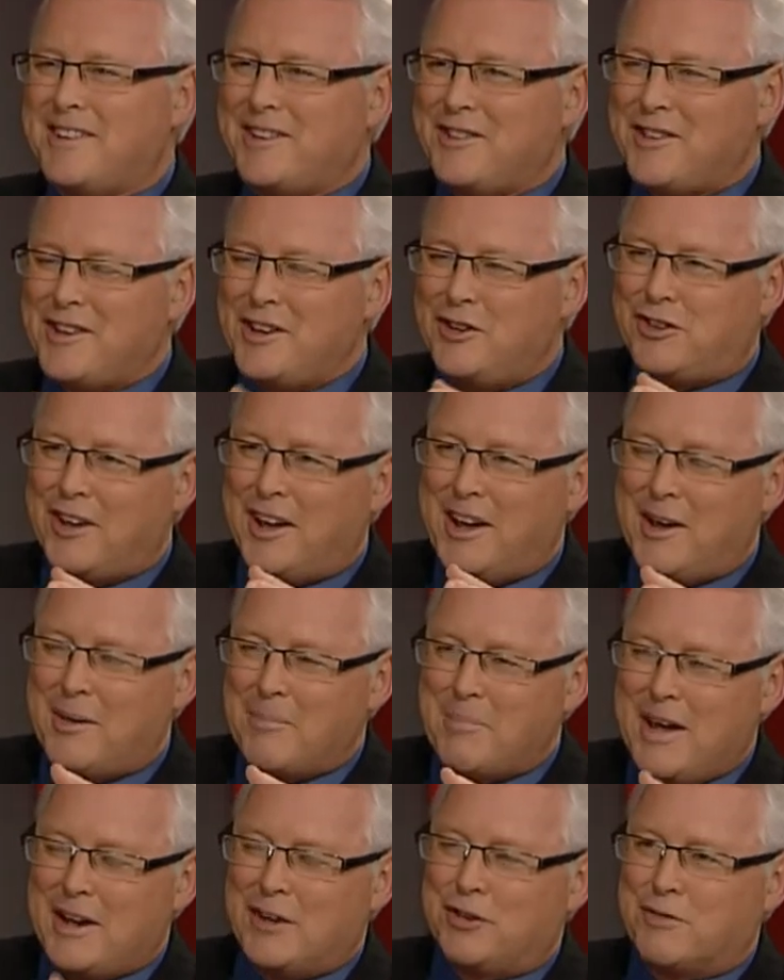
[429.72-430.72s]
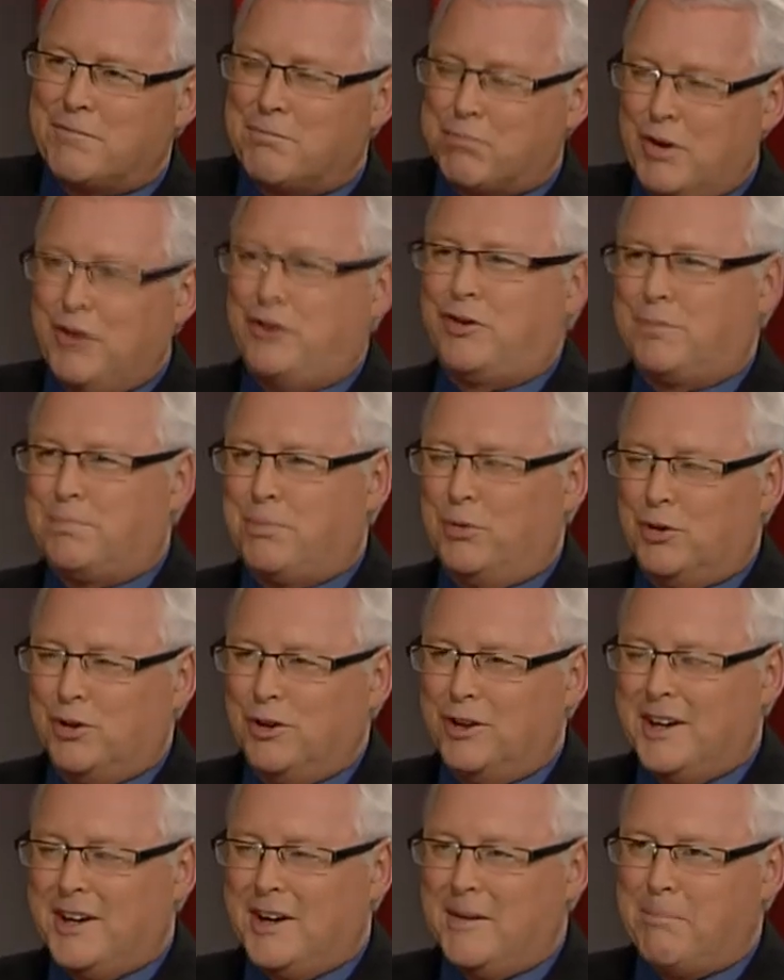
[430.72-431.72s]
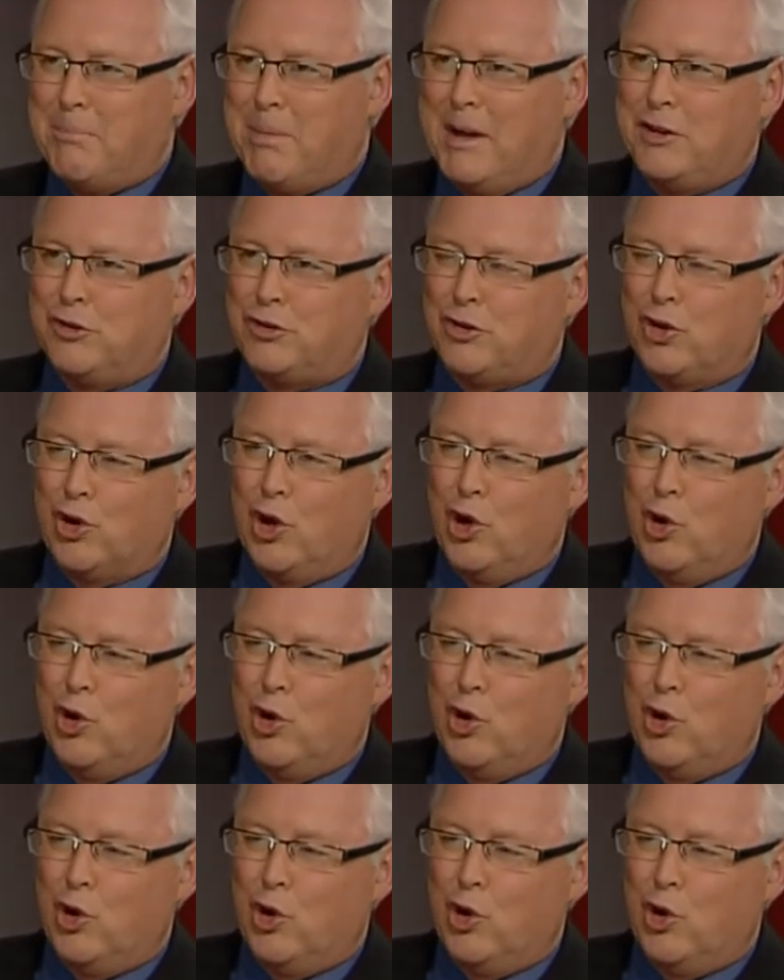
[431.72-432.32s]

these are matters of principle based on